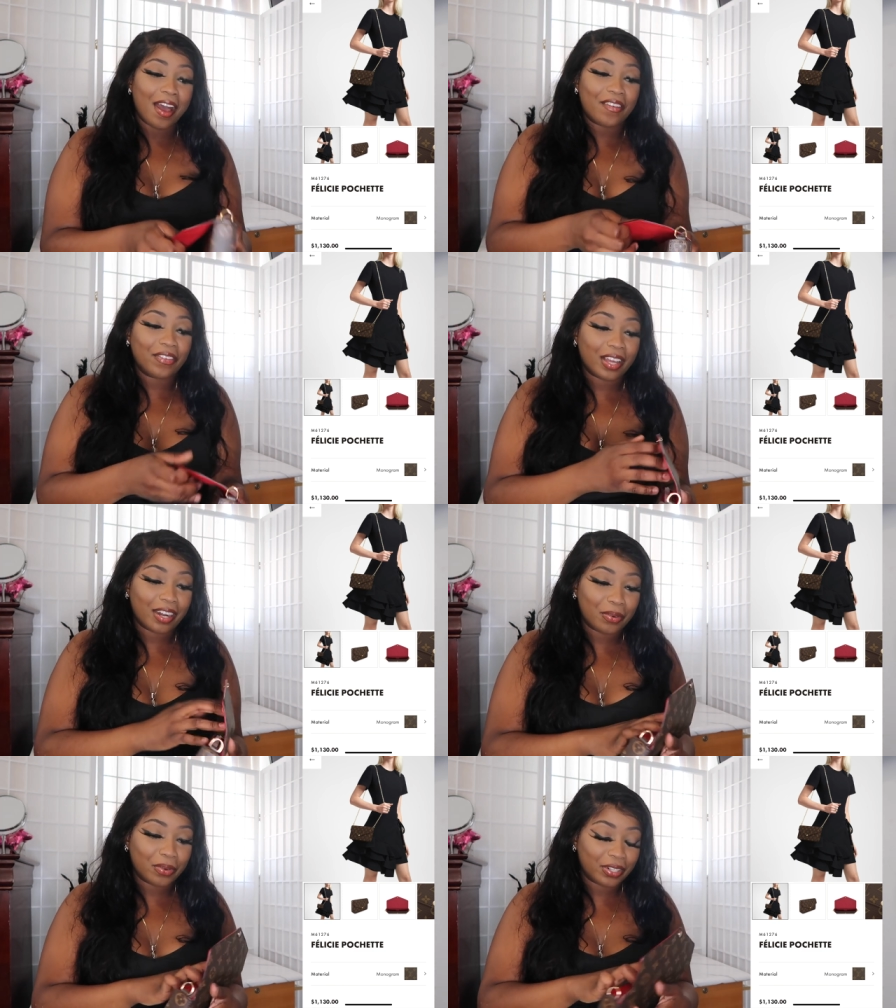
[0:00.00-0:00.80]
i
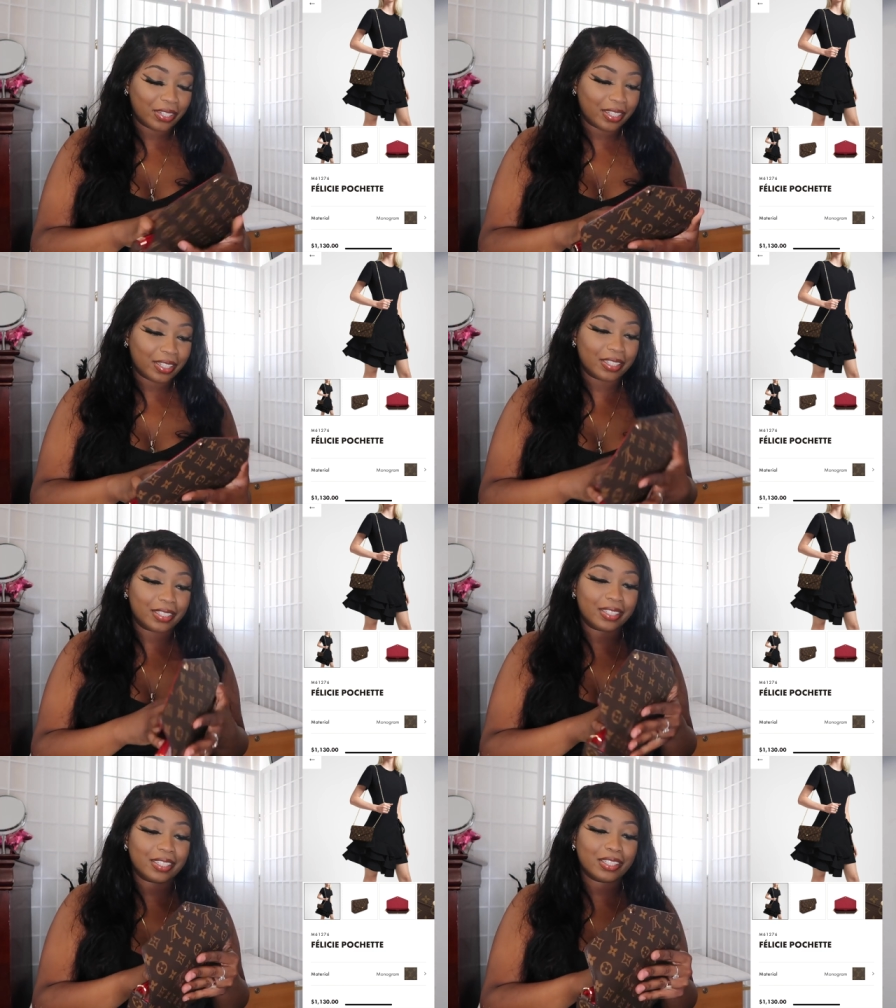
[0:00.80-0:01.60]
forgot i ordered
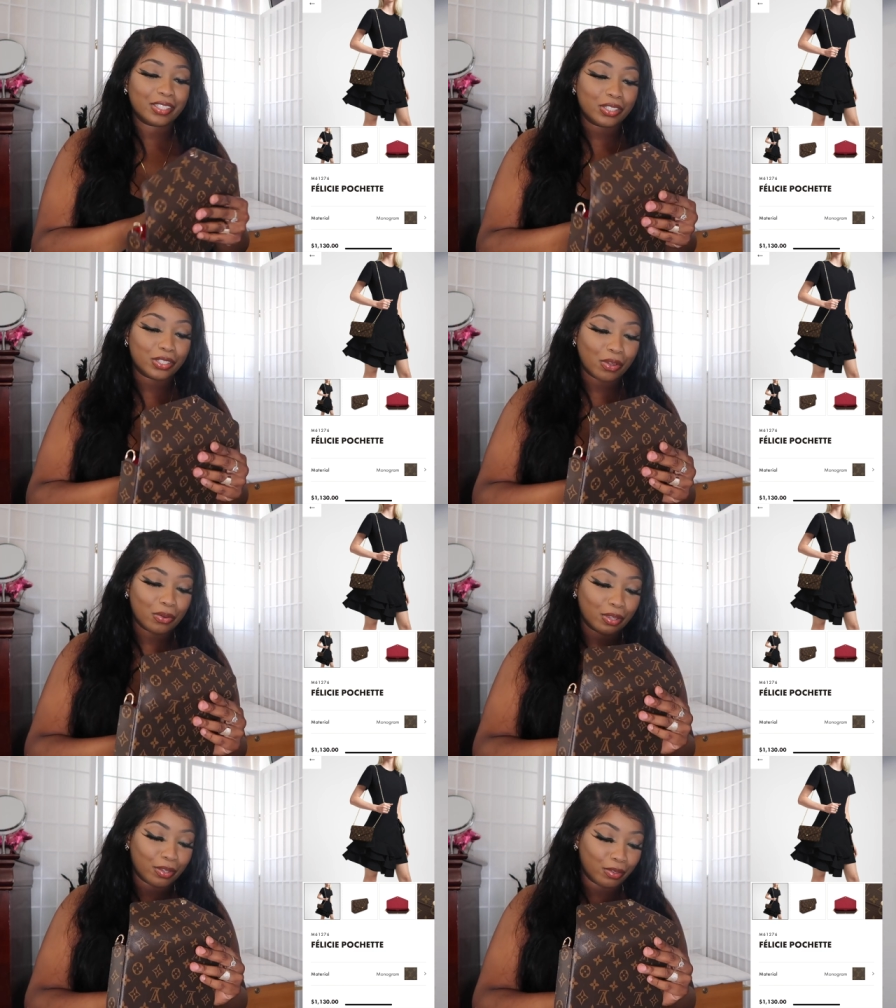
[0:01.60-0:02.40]
this this is
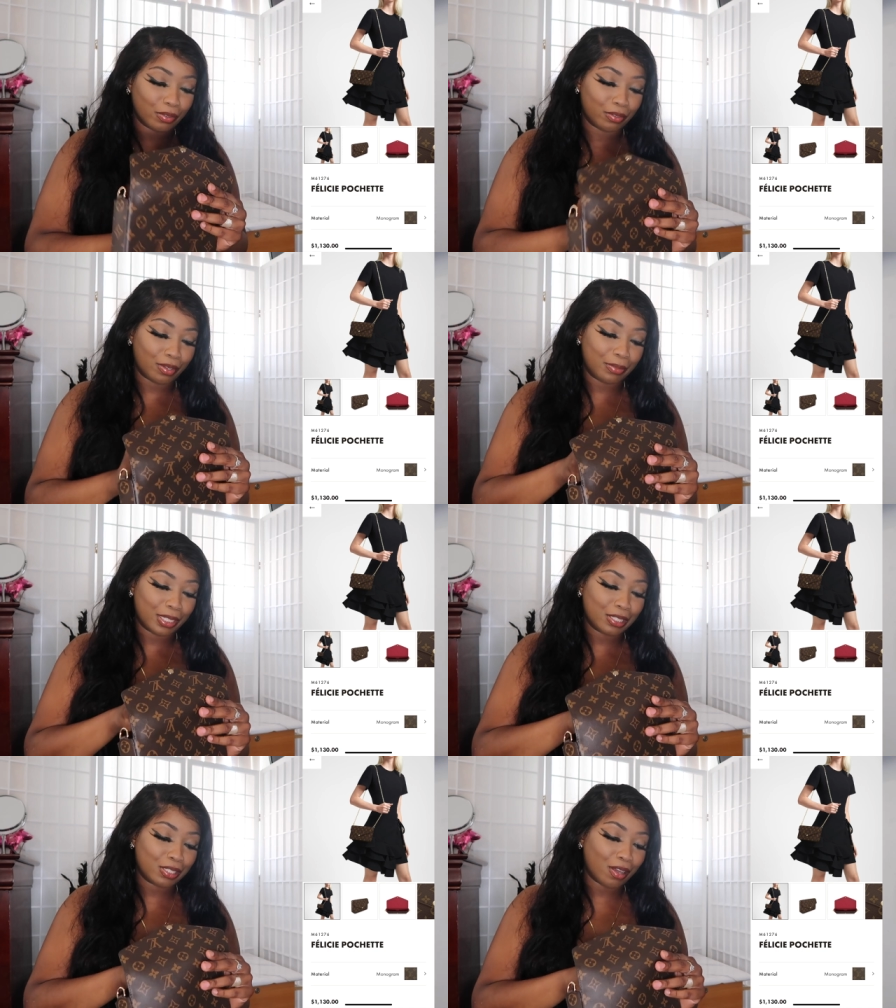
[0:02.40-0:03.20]
so cute i'm
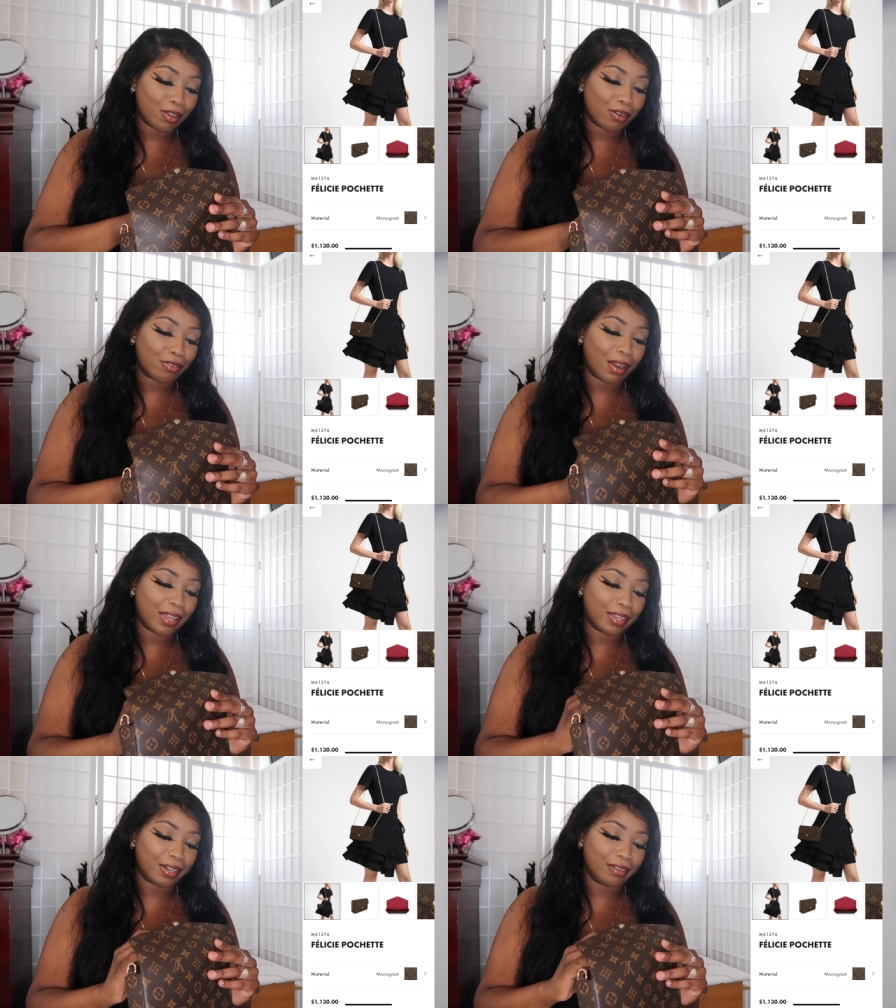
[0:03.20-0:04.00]
start
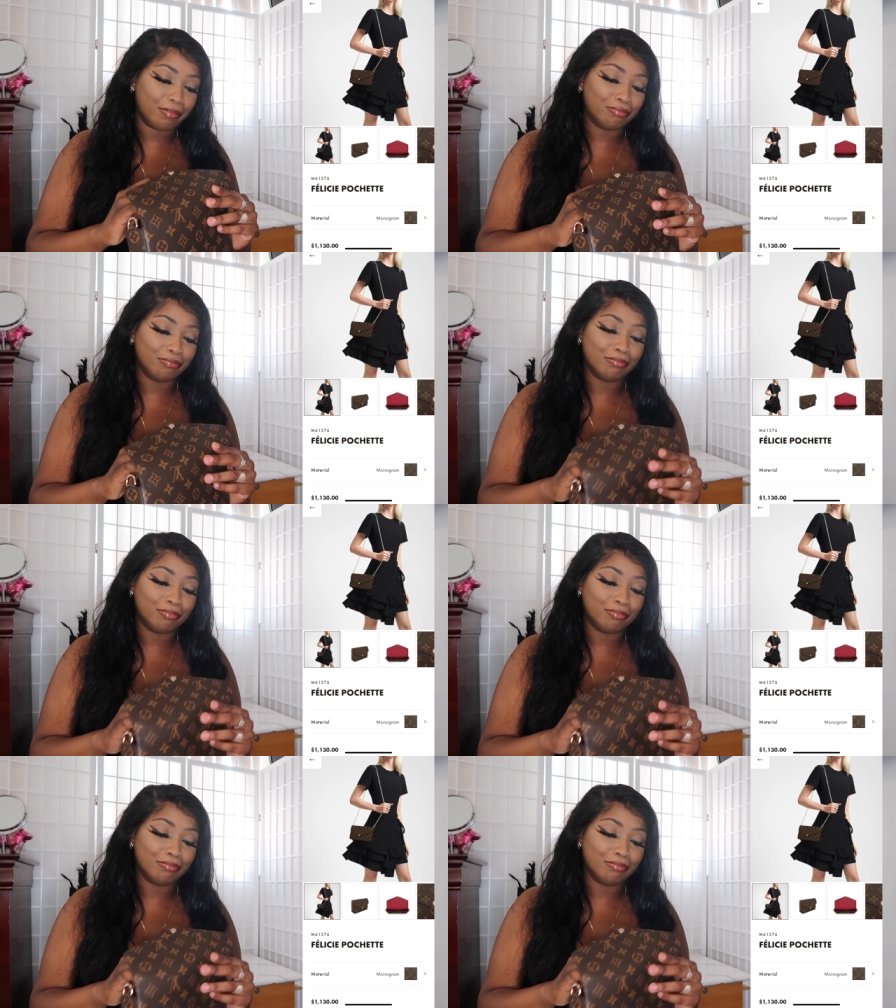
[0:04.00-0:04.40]
crying